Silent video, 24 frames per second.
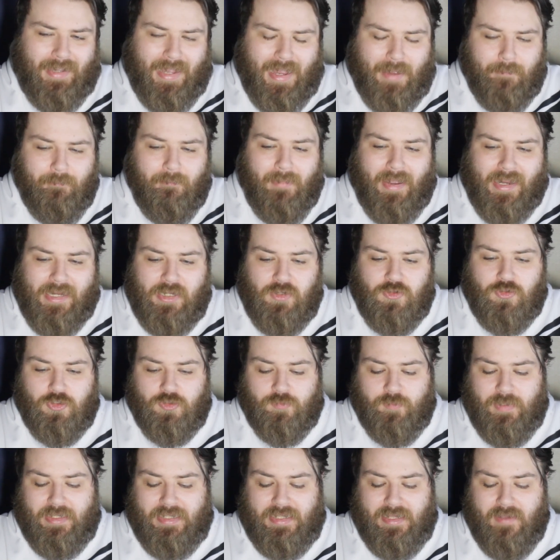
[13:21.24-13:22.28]
I might
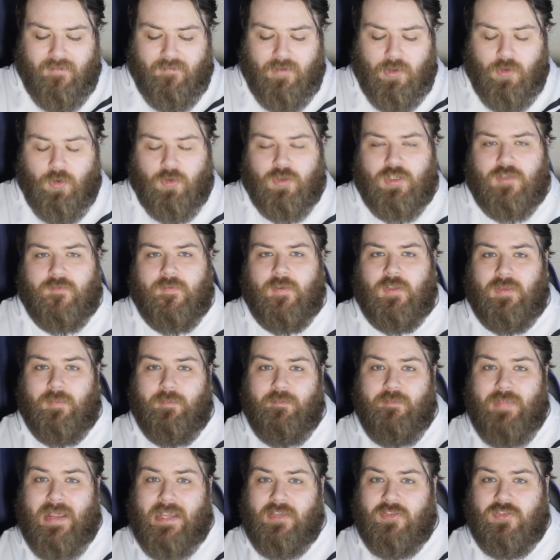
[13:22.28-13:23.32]
just be giving Huddersfield a
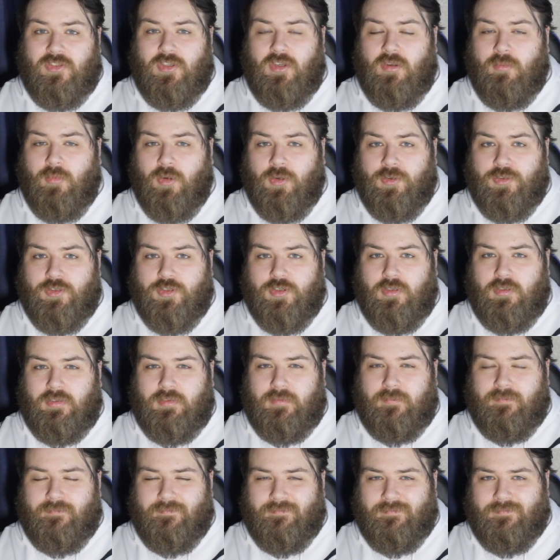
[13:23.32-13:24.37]
bit too much
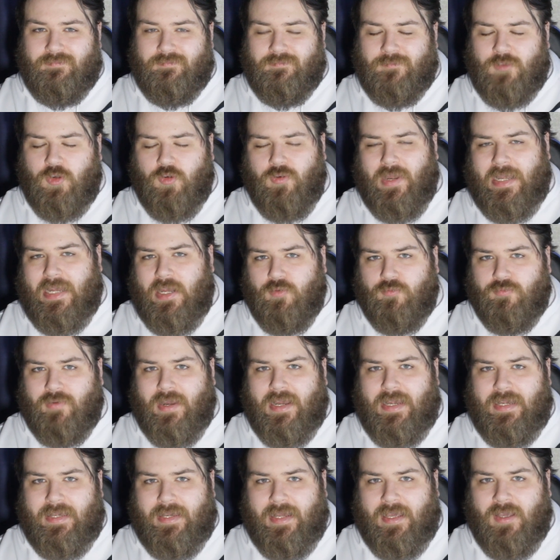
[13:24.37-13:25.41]
credit
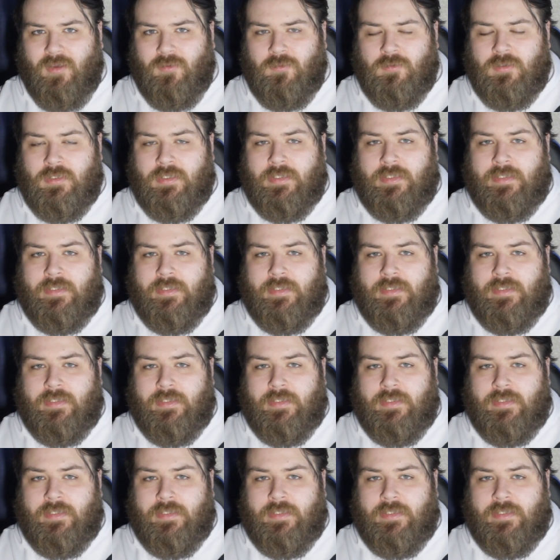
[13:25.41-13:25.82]
right now.